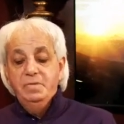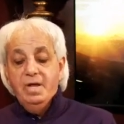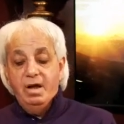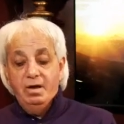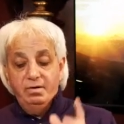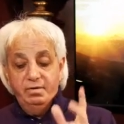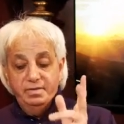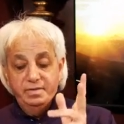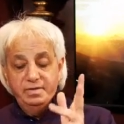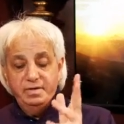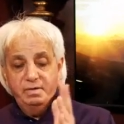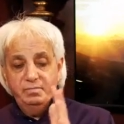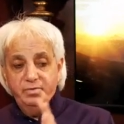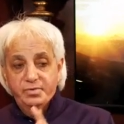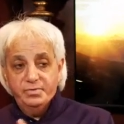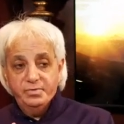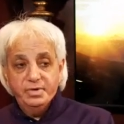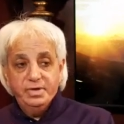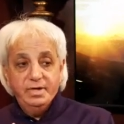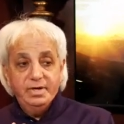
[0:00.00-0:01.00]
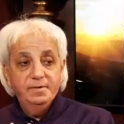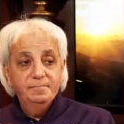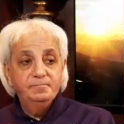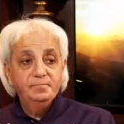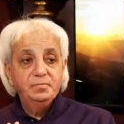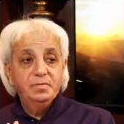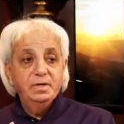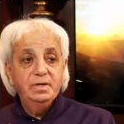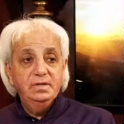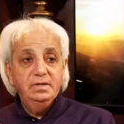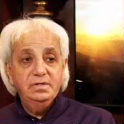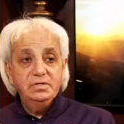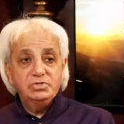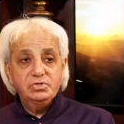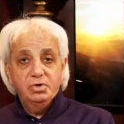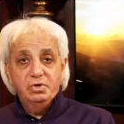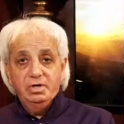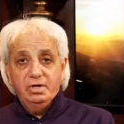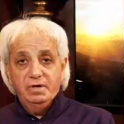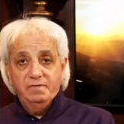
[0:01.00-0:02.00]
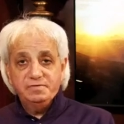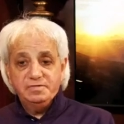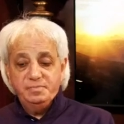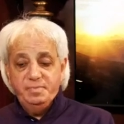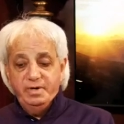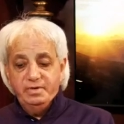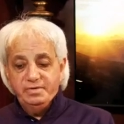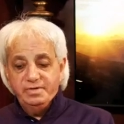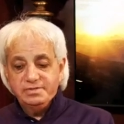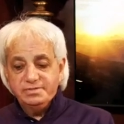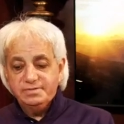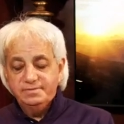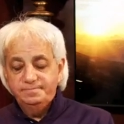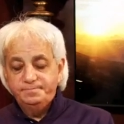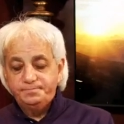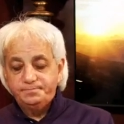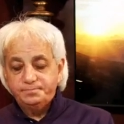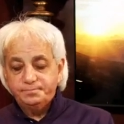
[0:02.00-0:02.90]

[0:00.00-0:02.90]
Now, number three, discerning of spirits.